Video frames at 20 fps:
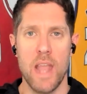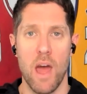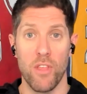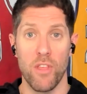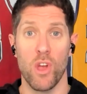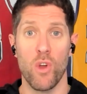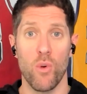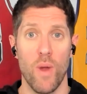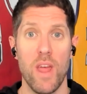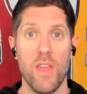
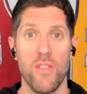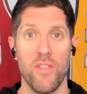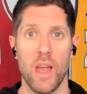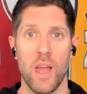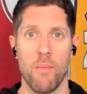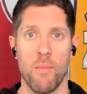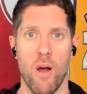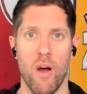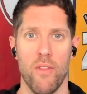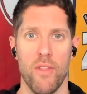Now, the great
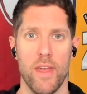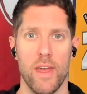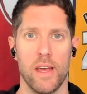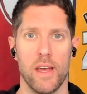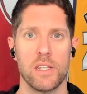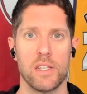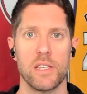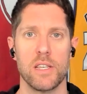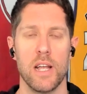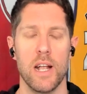thing about
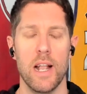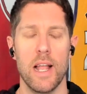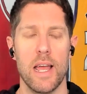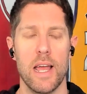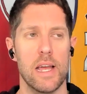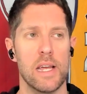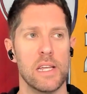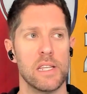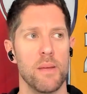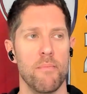this
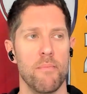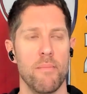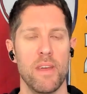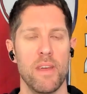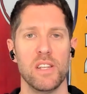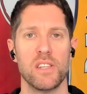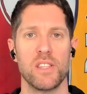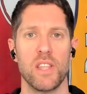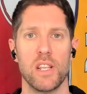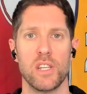is it
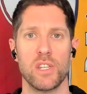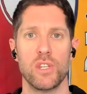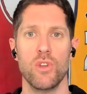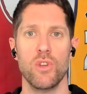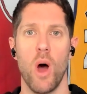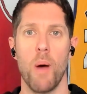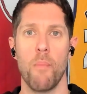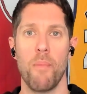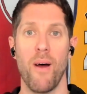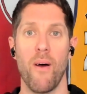means that it's
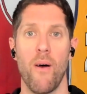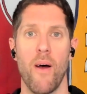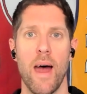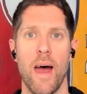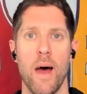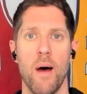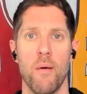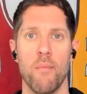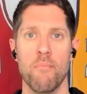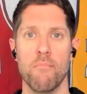not about
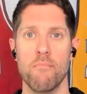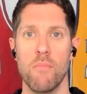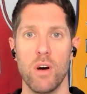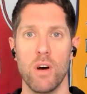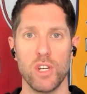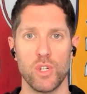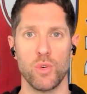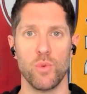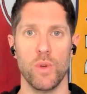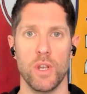how
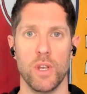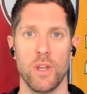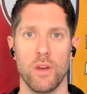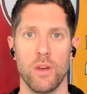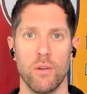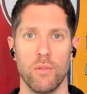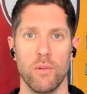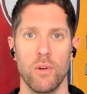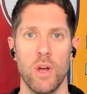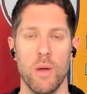much we
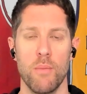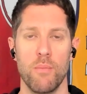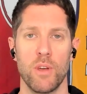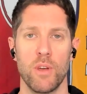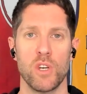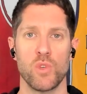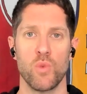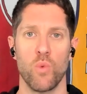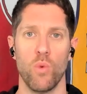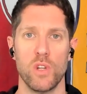do,
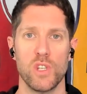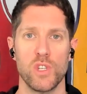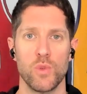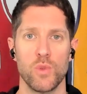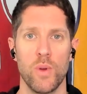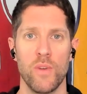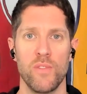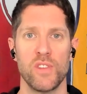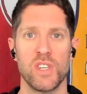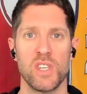because
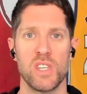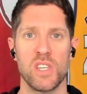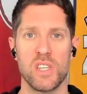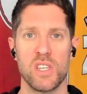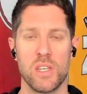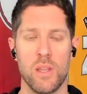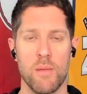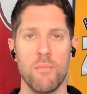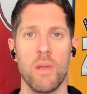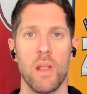once we've
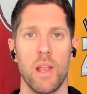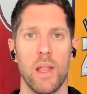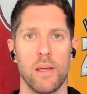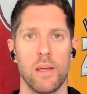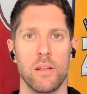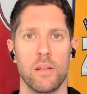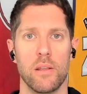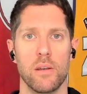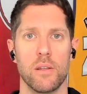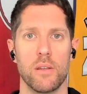
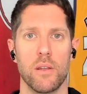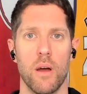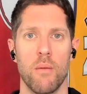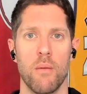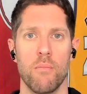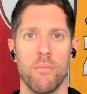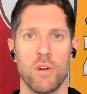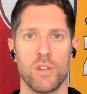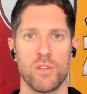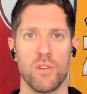stimulated
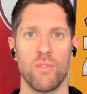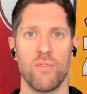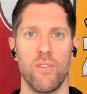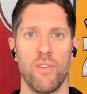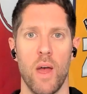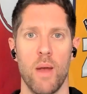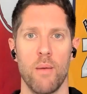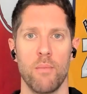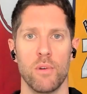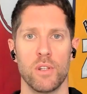a muscle
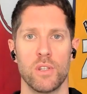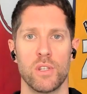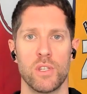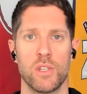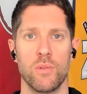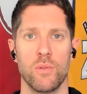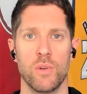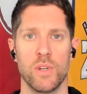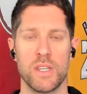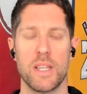fiber
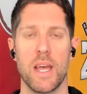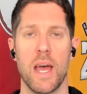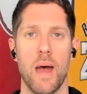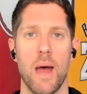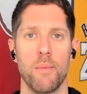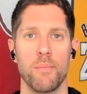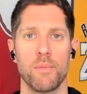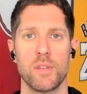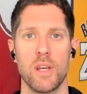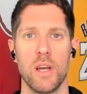to
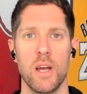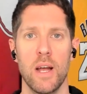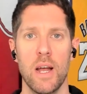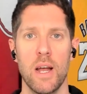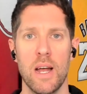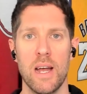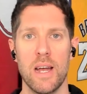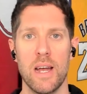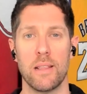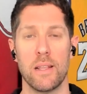adapt,
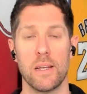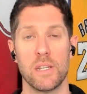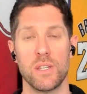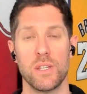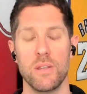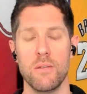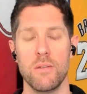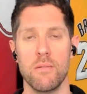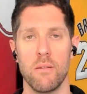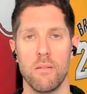
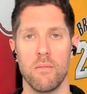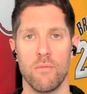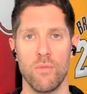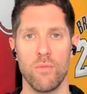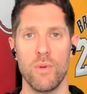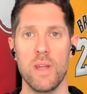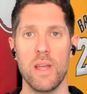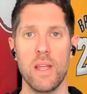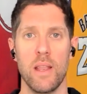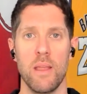there's not
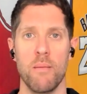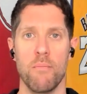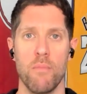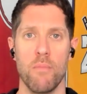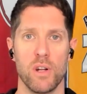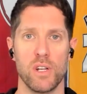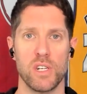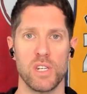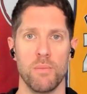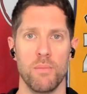really
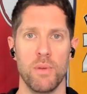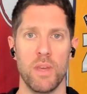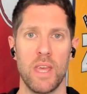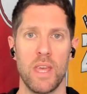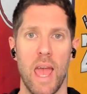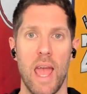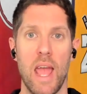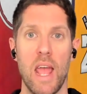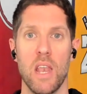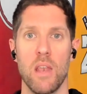much to
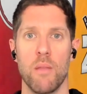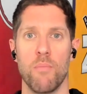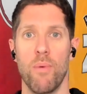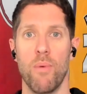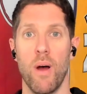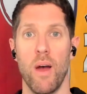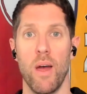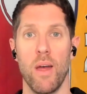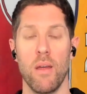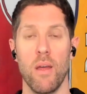be gained
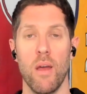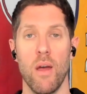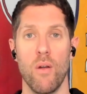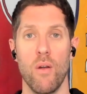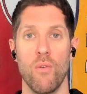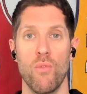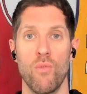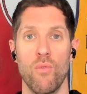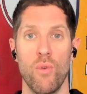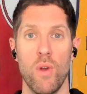by
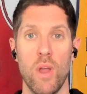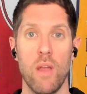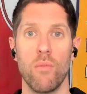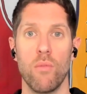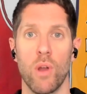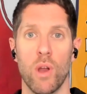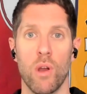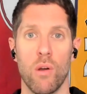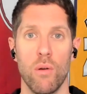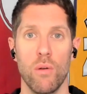
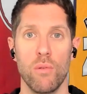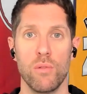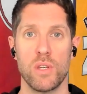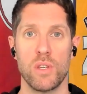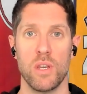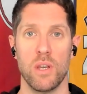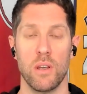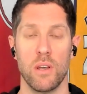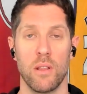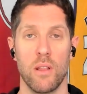re
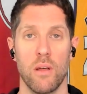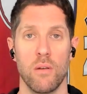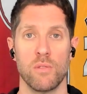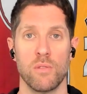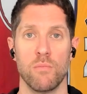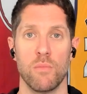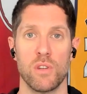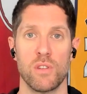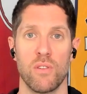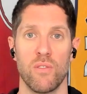recruiting
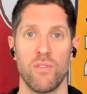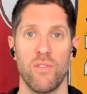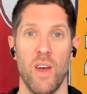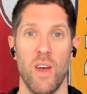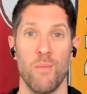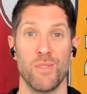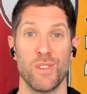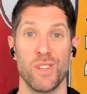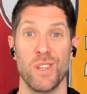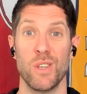those muscle
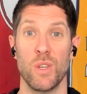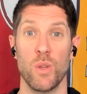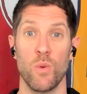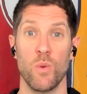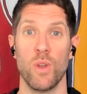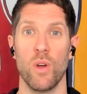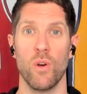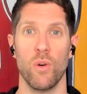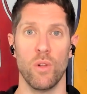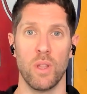fibers and
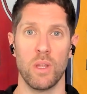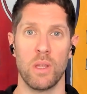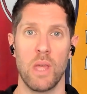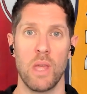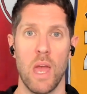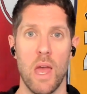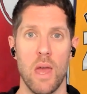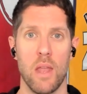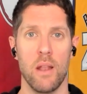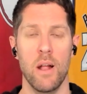doing it all
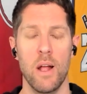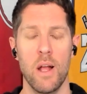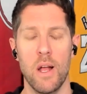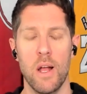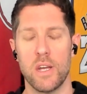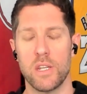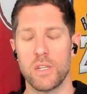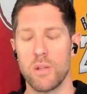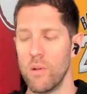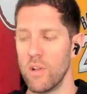again.
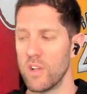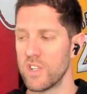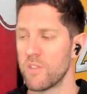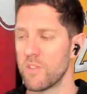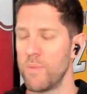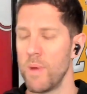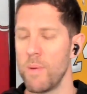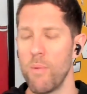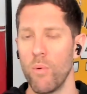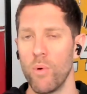So
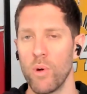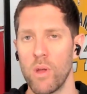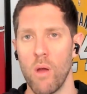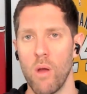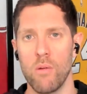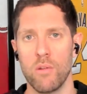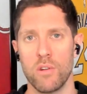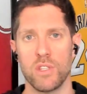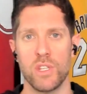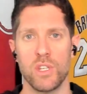lots of people will
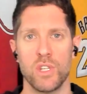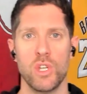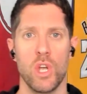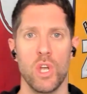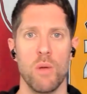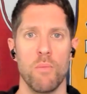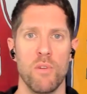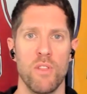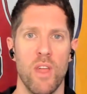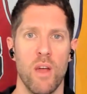go into the
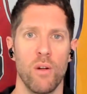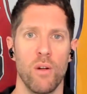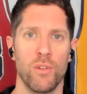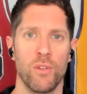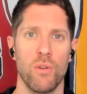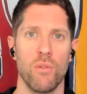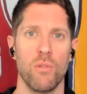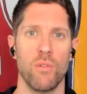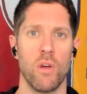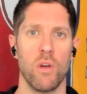gym and
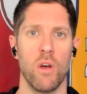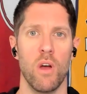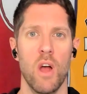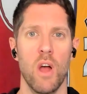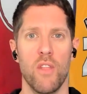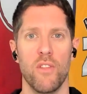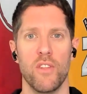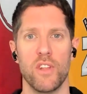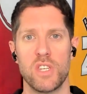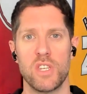they'll do the,
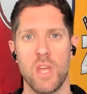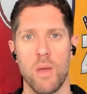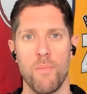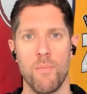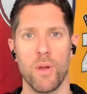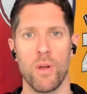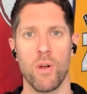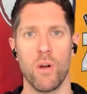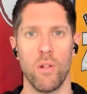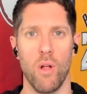the
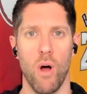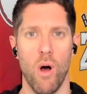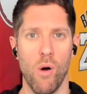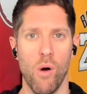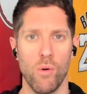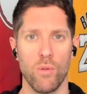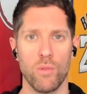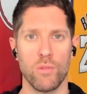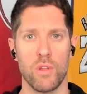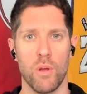typical
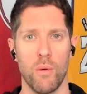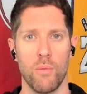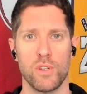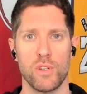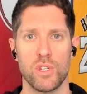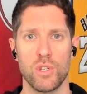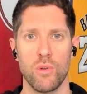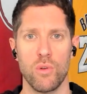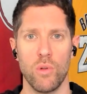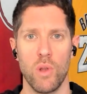old
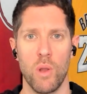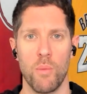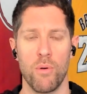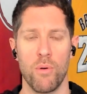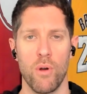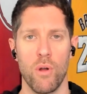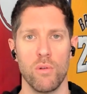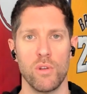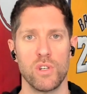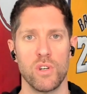school
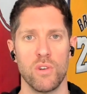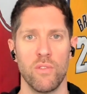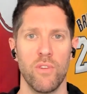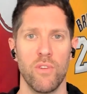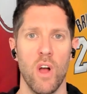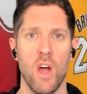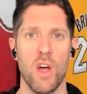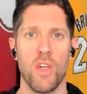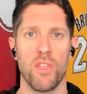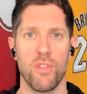approach
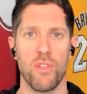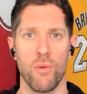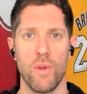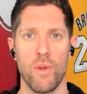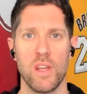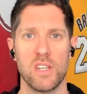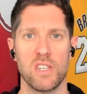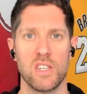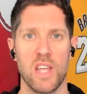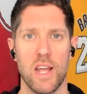of
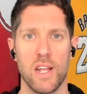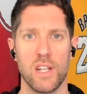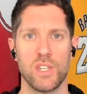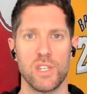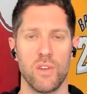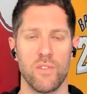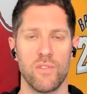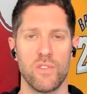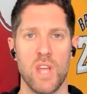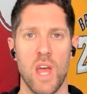three
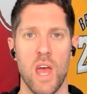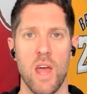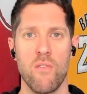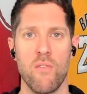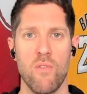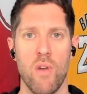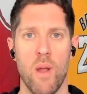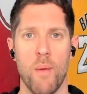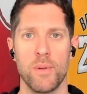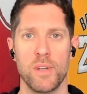sets of
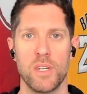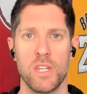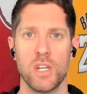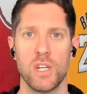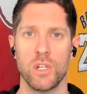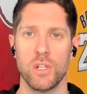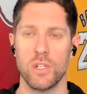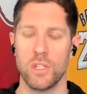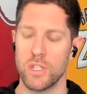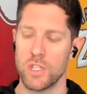10
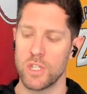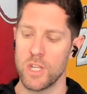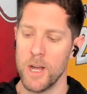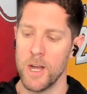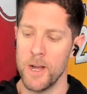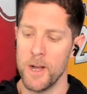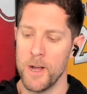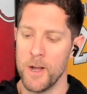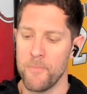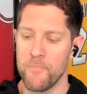repetitions.